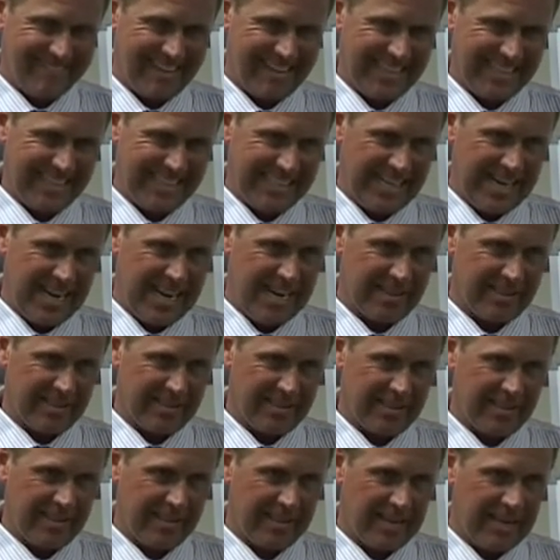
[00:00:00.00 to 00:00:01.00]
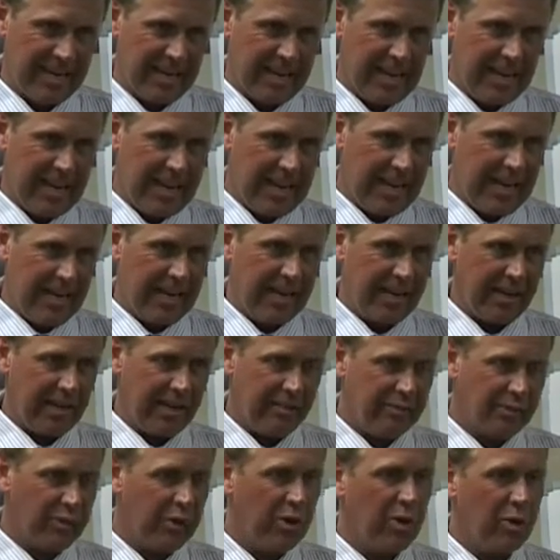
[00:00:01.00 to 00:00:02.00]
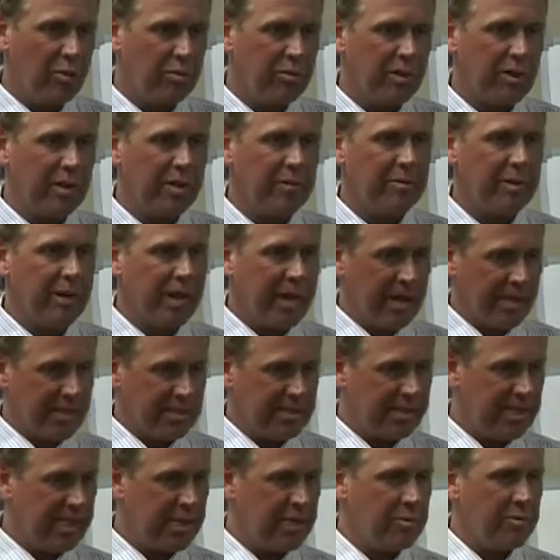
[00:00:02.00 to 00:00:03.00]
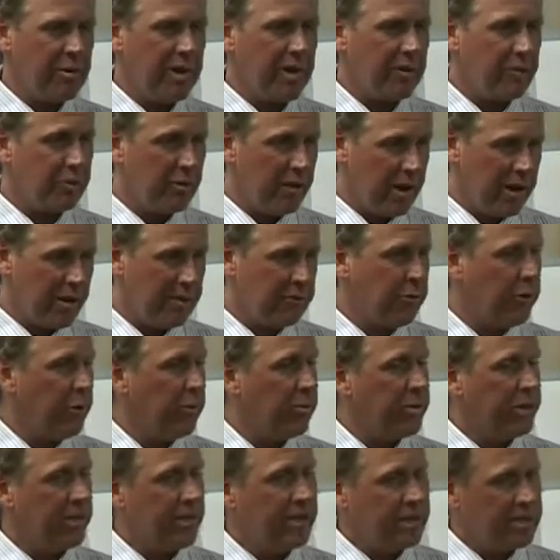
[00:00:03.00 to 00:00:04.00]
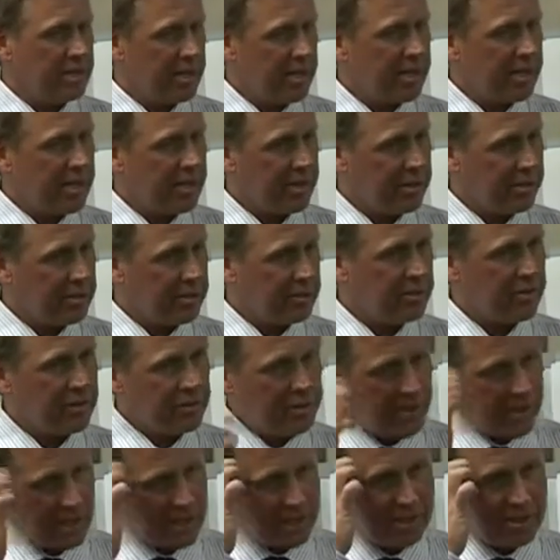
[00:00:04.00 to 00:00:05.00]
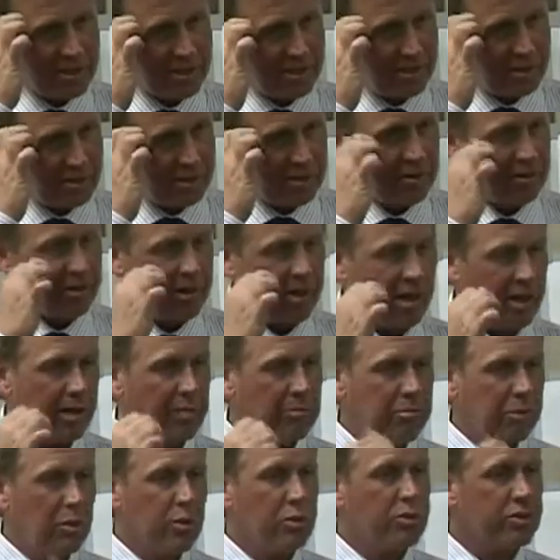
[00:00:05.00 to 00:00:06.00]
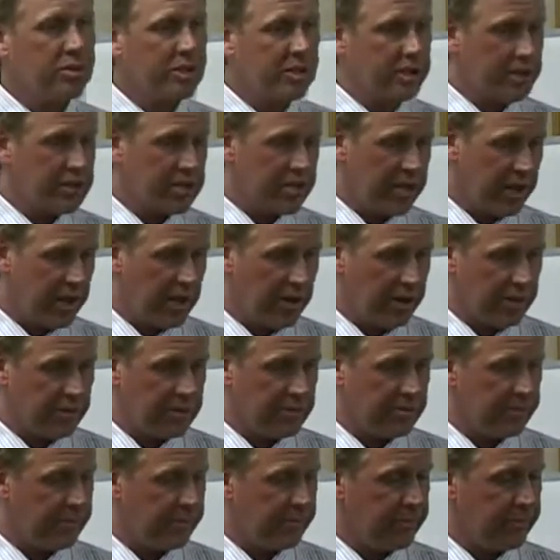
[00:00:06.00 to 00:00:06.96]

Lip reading: Exactly. And if you don't believe me, I can take you back where I grew up in Kentucky and you learn how they turn bulls into steers.